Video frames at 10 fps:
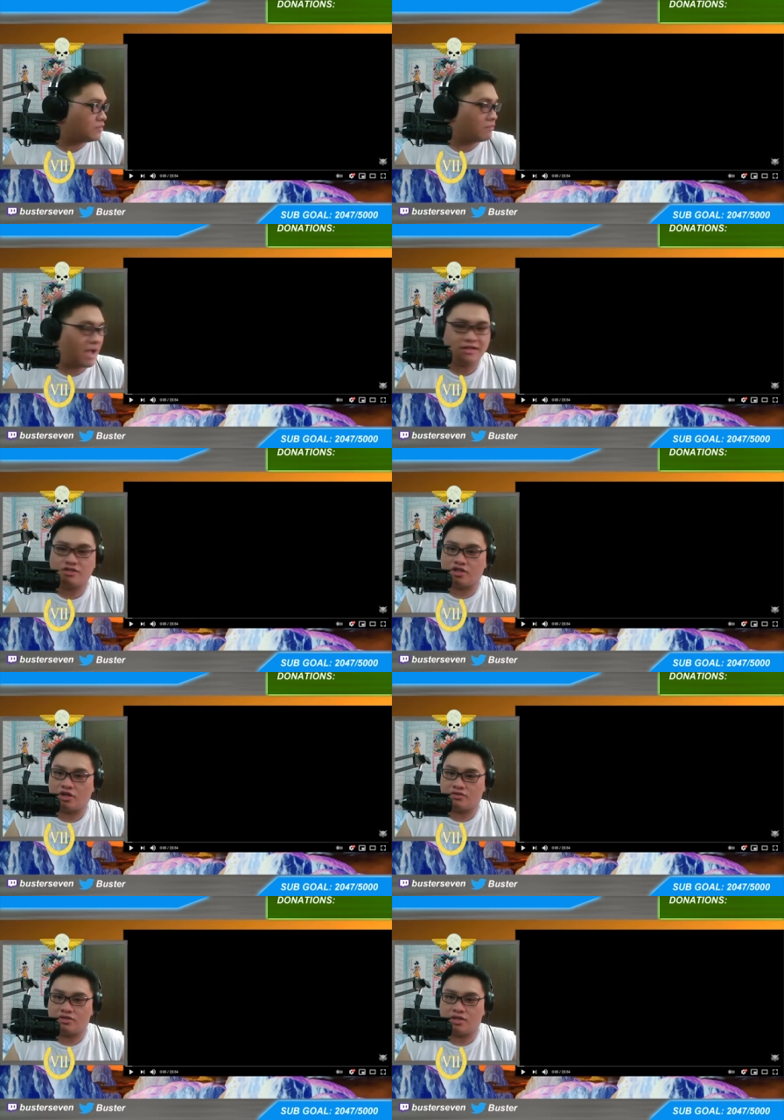
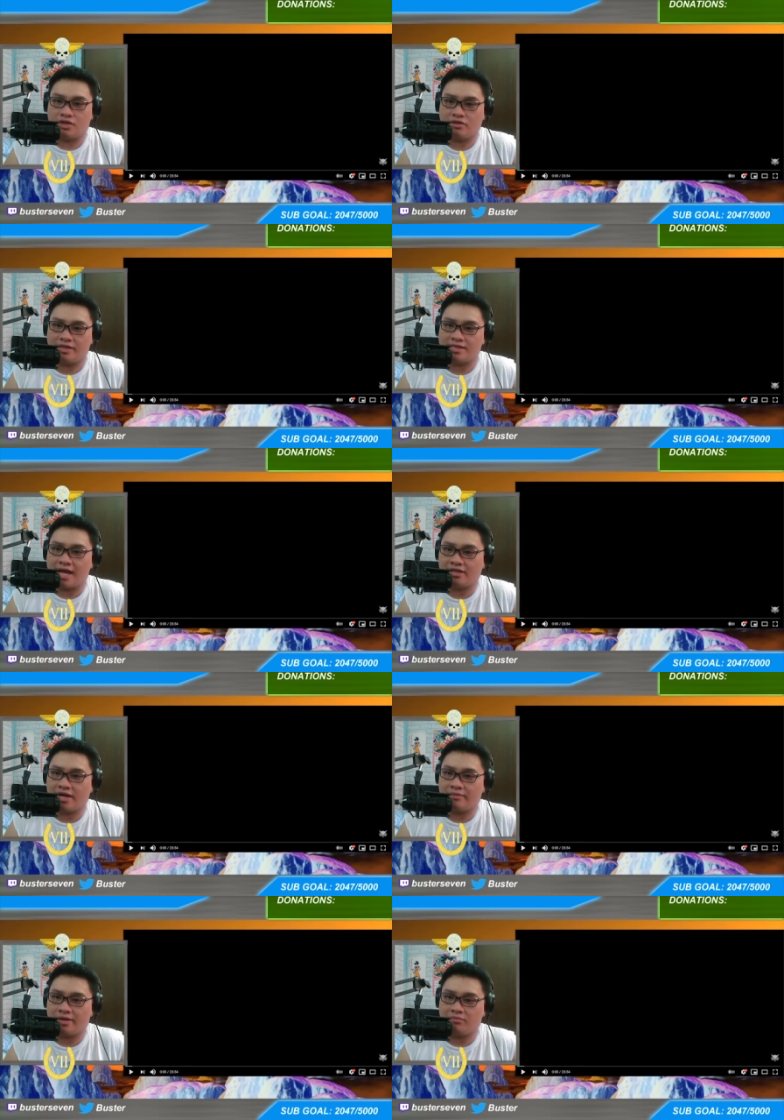milestone so it's either
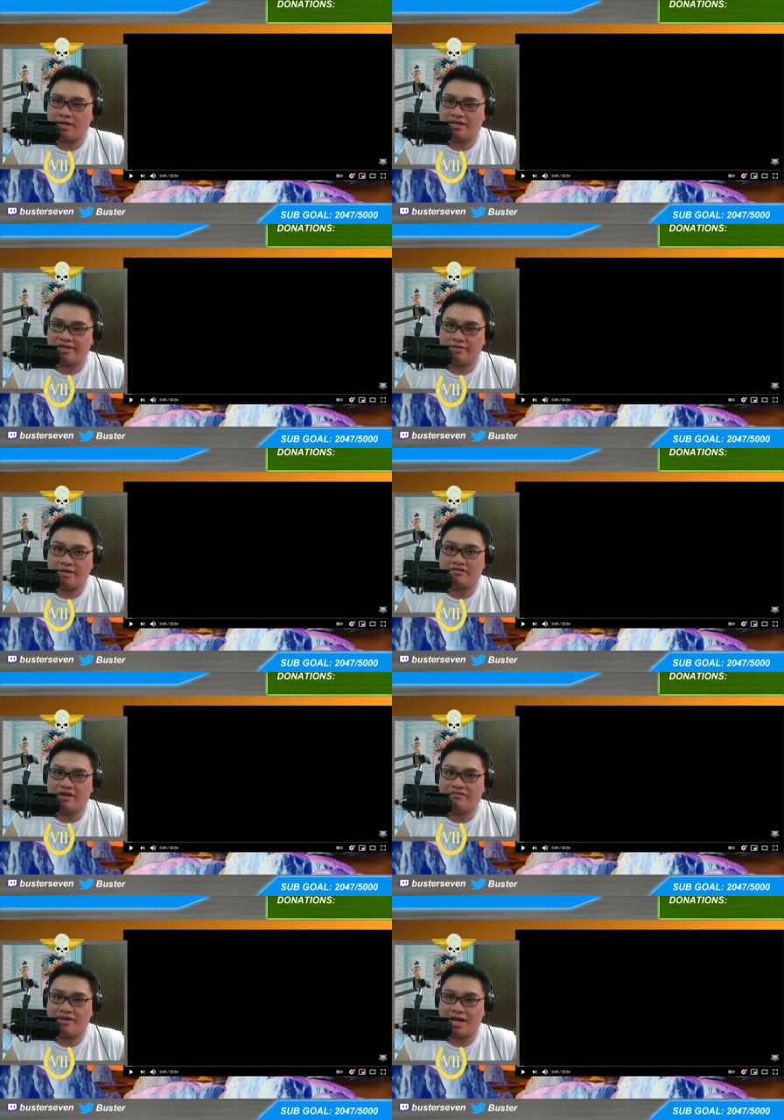i'm gonna play devil may
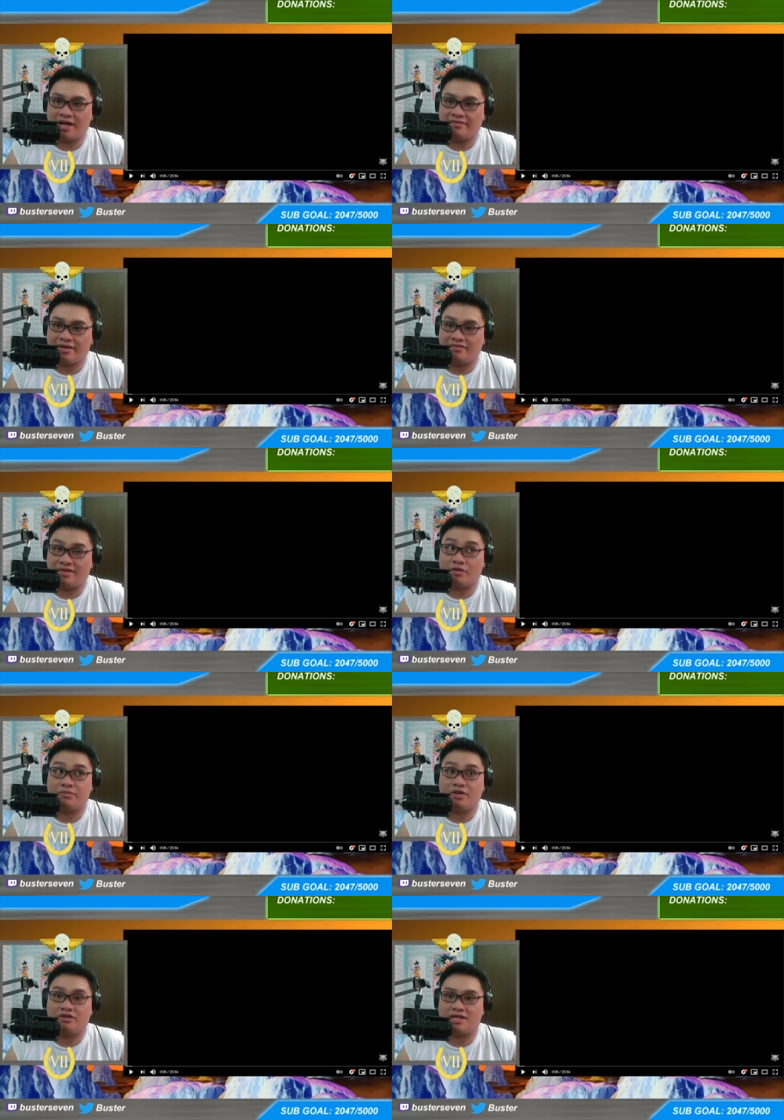cry 5 if the
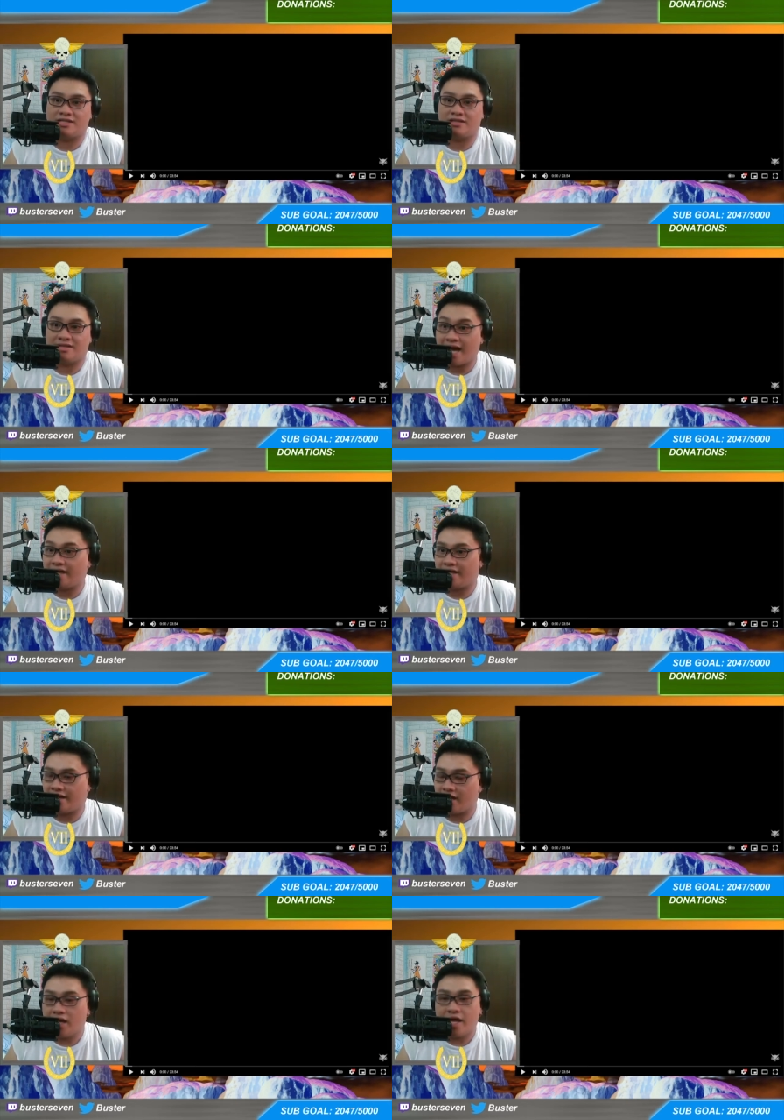computer doesn't die
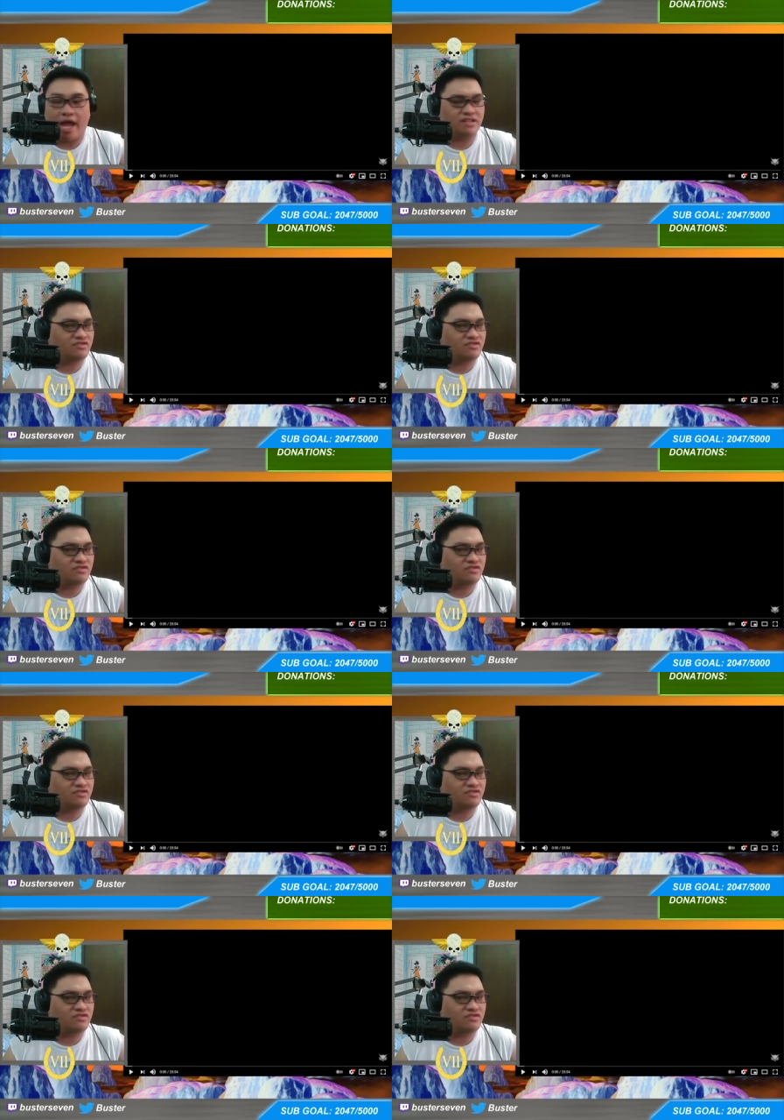again and